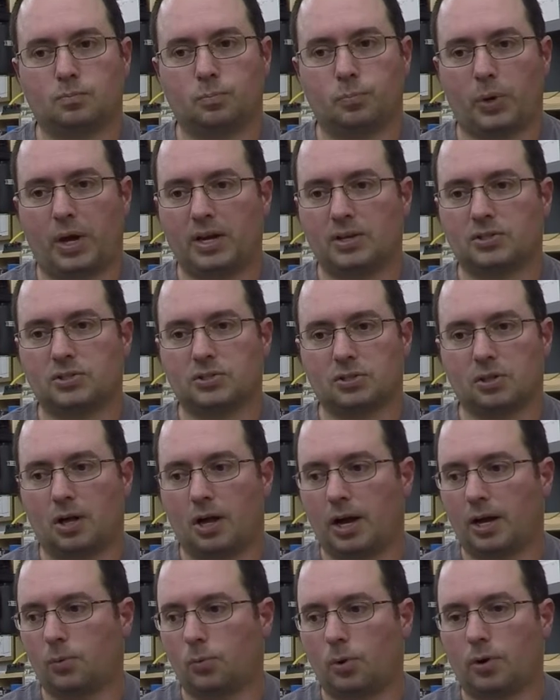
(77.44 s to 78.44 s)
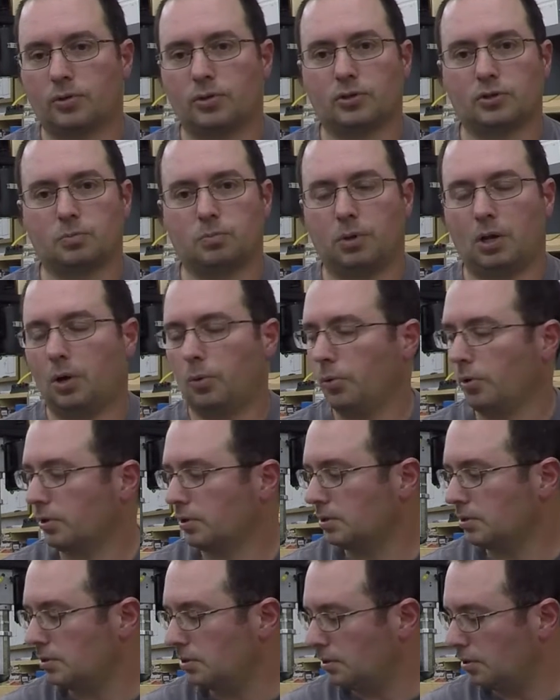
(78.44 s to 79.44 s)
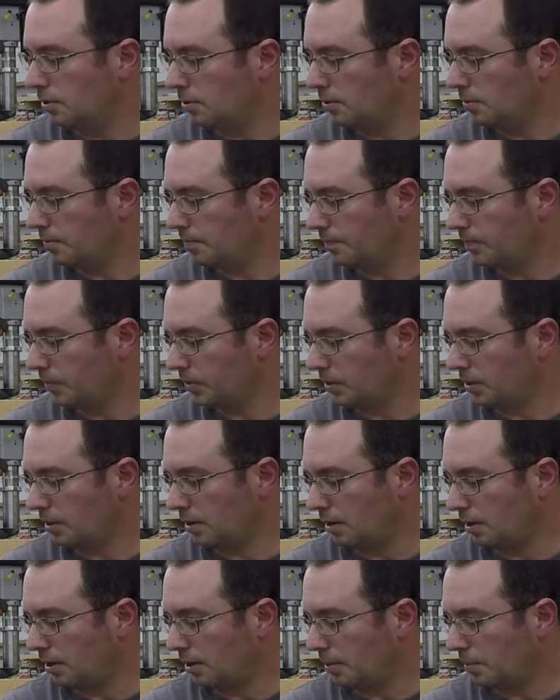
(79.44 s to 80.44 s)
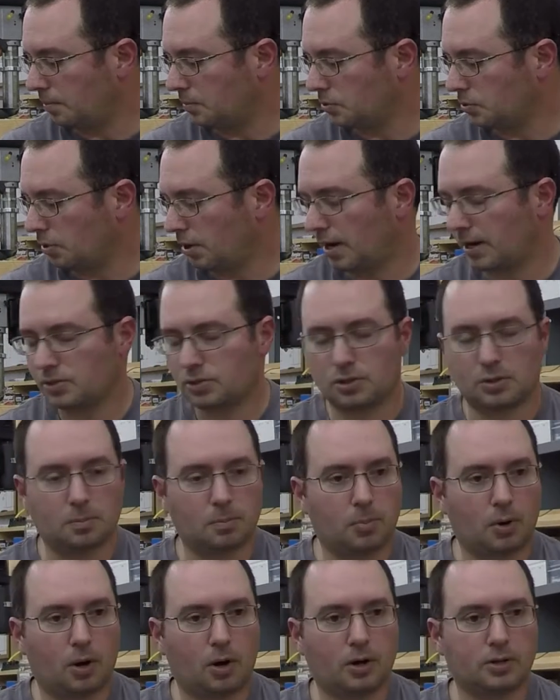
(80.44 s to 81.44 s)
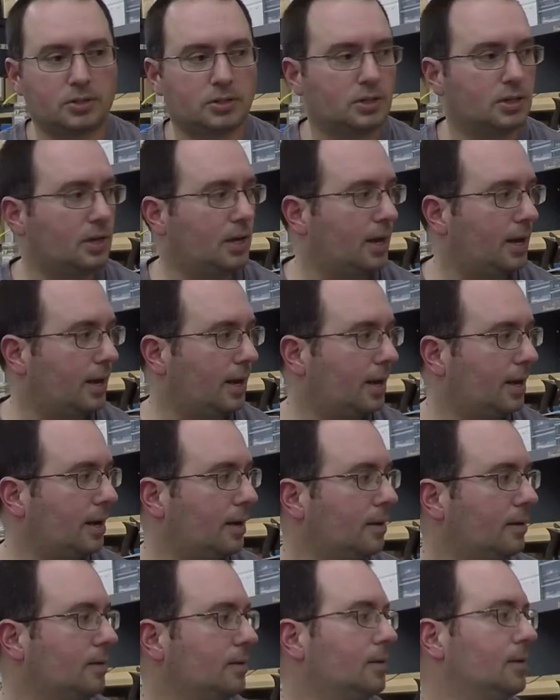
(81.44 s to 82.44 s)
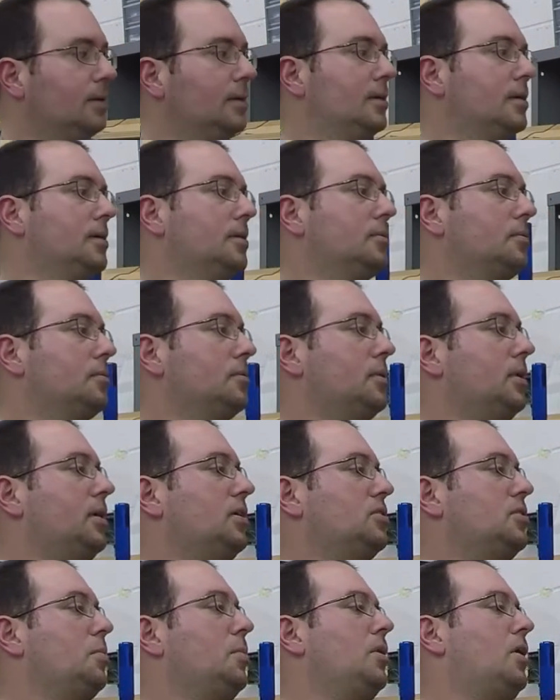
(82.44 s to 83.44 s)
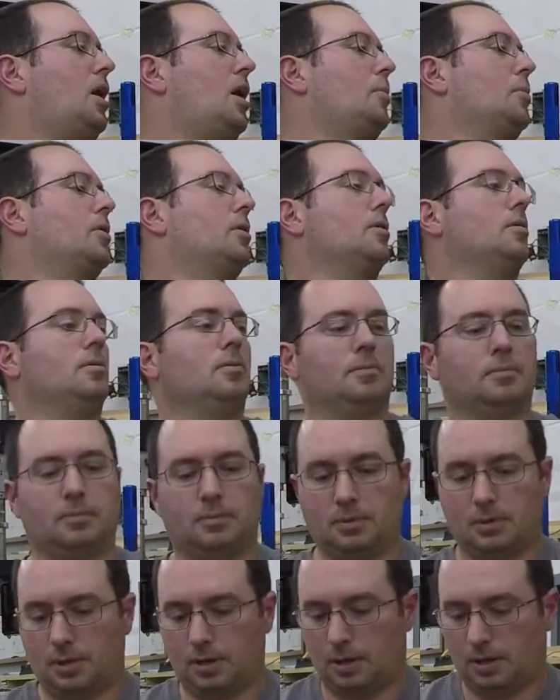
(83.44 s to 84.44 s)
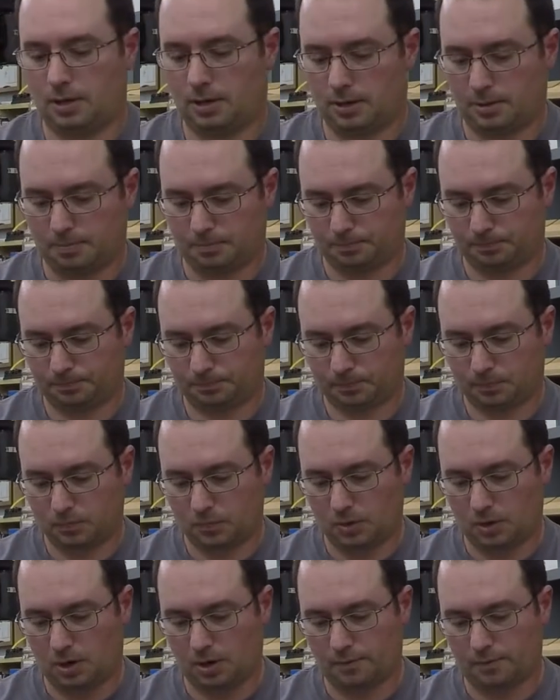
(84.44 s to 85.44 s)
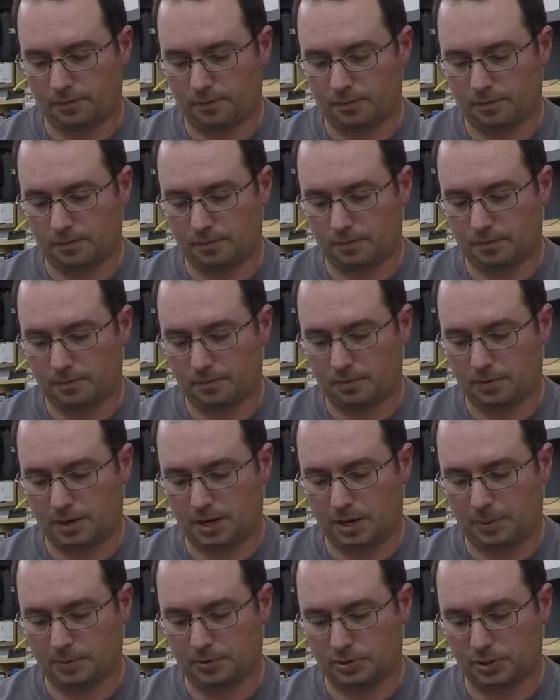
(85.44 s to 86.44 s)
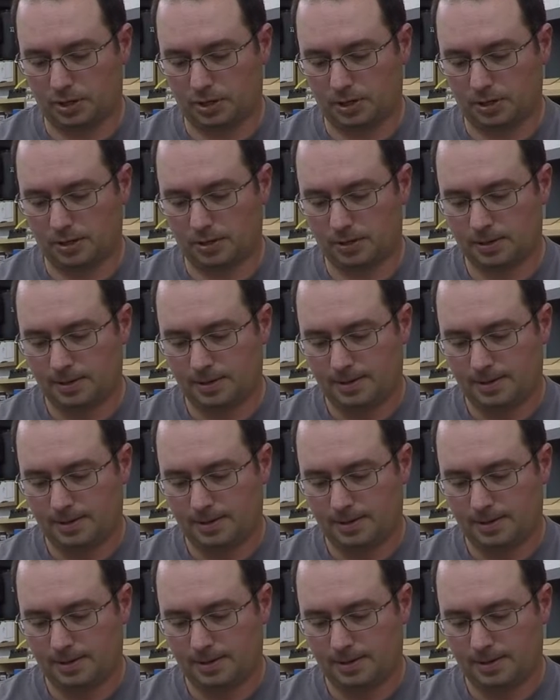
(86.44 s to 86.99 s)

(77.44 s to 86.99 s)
baseline what this blower can do. So I actually bought a manometer off of Amazon.